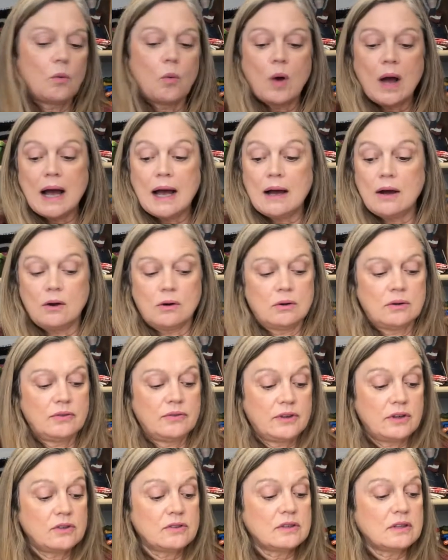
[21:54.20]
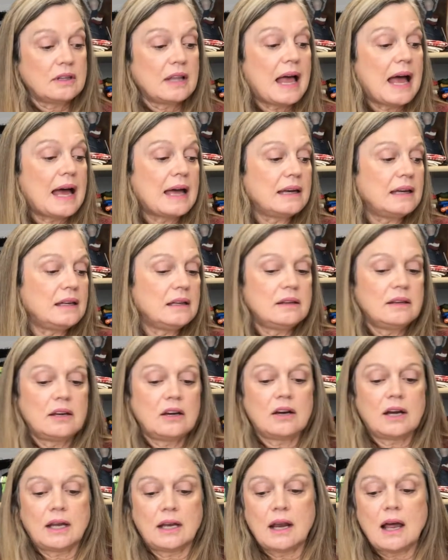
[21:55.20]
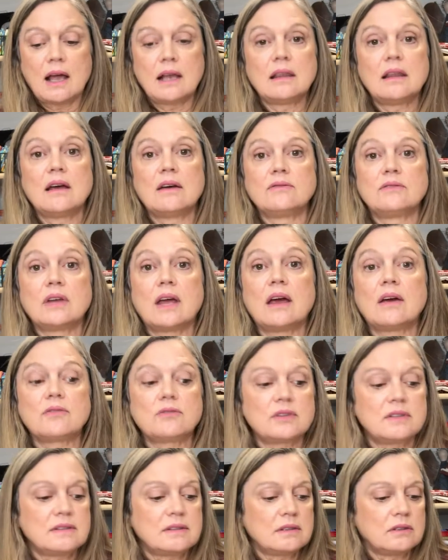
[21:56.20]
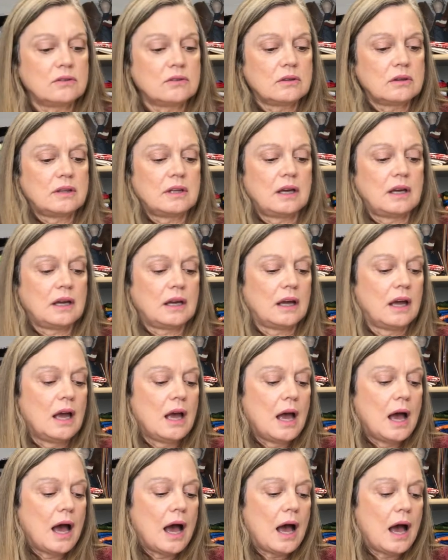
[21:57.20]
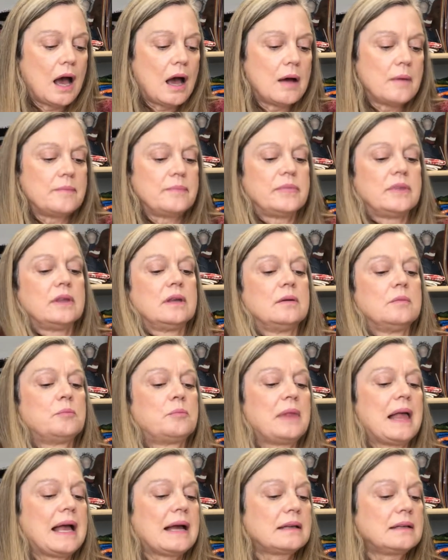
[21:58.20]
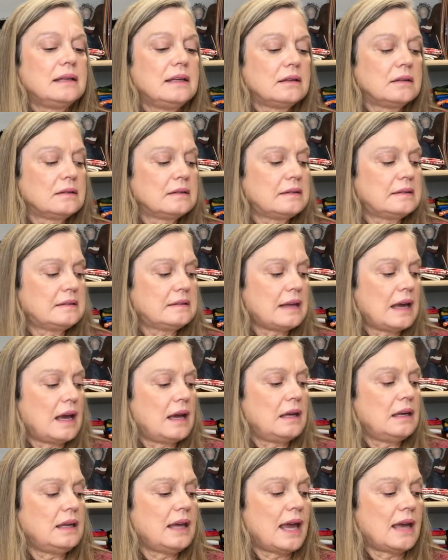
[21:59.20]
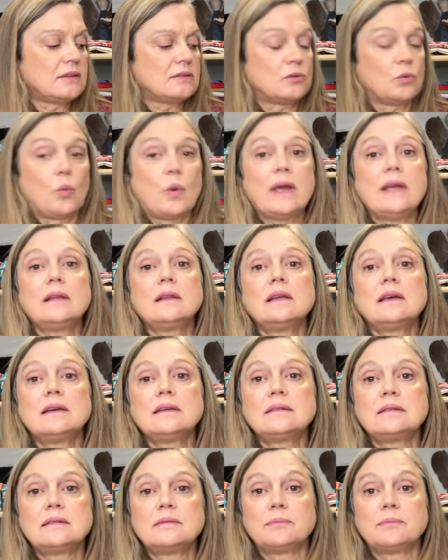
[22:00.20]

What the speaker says: wow, there's a lot in there and I loved every single thing. Black Needle Society has a wait list,